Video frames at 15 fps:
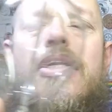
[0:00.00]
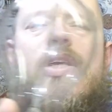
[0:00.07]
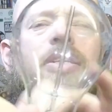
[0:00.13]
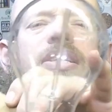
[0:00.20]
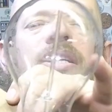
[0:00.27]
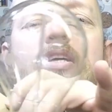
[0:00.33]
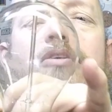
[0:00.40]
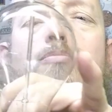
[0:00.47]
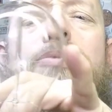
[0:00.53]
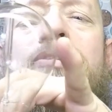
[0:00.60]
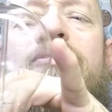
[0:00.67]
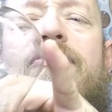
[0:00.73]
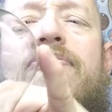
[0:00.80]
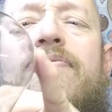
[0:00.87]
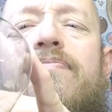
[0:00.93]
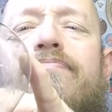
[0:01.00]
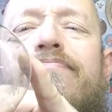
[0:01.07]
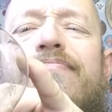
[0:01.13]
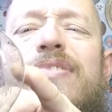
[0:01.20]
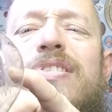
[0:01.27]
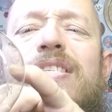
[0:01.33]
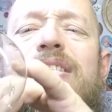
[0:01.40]
It's a little bit
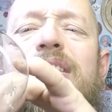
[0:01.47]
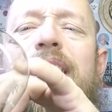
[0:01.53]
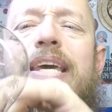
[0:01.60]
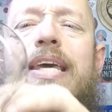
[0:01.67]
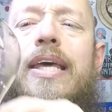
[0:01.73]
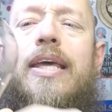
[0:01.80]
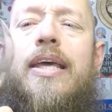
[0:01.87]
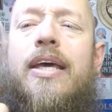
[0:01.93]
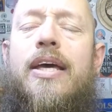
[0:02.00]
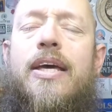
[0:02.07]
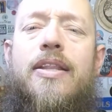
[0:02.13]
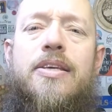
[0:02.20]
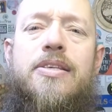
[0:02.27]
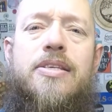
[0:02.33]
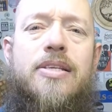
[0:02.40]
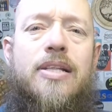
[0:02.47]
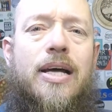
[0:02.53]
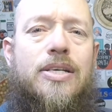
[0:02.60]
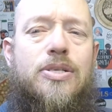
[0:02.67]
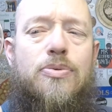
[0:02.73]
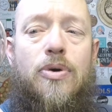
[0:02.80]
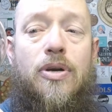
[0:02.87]
sticky. This is the
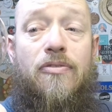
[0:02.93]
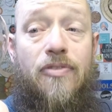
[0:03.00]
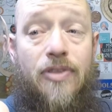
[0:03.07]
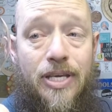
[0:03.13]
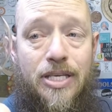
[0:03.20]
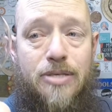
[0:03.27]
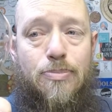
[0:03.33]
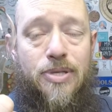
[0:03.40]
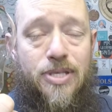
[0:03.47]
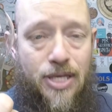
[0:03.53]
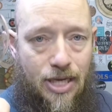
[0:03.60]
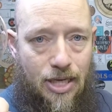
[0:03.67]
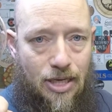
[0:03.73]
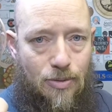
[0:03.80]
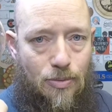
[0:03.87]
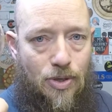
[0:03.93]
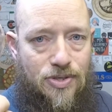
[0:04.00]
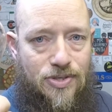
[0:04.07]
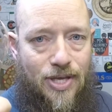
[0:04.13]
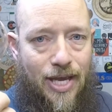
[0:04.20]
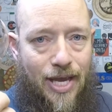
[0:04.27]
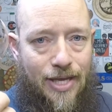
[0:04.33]
last one of these particular
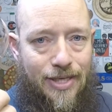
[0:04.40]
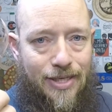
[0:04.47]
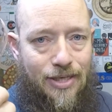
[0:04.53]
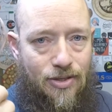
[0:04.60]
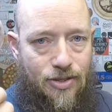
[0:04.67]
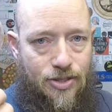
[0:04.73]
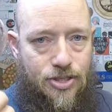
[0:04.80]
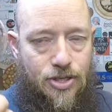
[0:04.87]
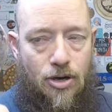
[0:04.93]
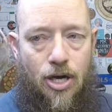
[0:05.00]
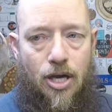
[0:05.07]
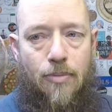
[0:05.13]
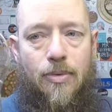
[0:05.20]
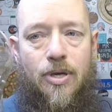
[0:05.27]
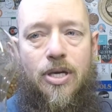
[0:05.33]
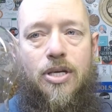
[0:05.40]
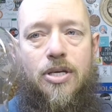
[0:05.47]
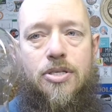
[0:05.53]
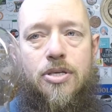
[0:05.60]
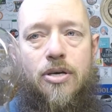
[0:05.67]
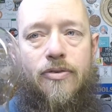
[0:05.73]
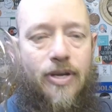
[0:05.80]
ones they had in at the time,
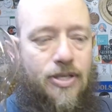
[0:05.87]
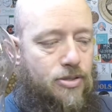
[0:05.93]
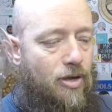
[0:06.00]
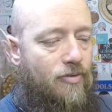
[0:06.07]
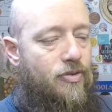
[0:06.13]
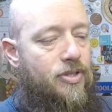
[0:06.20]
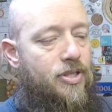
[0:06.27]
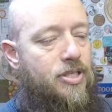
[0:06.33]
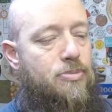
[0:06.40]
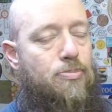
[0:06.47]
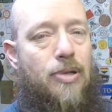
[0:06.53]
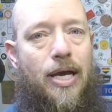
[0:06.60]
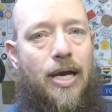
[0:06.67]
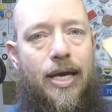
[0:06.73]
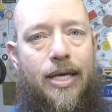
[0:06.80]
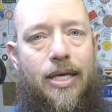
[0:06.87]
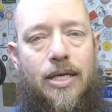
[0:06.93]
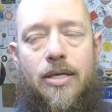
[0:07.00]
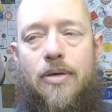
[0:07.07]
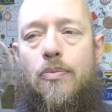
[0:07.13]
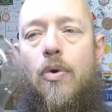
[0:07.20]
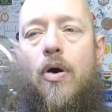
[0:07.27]
so I've had to have the display
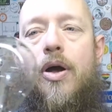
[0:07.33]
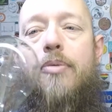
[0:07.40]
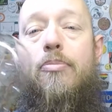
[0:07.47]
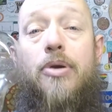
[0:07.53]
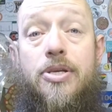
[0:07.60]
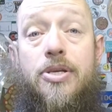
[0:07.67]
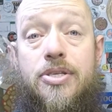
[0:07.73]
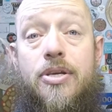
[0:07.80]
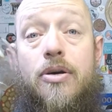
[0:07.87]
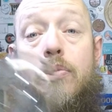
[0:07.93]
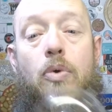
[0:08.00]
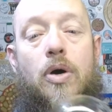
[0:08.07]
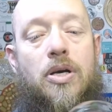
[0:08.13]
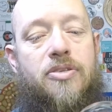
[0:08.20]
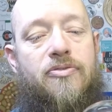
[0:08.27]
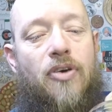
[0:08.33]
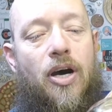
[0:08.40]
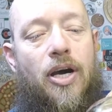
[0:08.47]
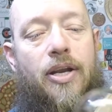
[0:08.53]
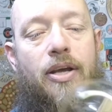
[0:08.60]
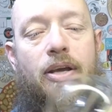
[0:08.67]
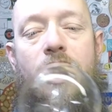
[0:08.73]
one, but it still works fine.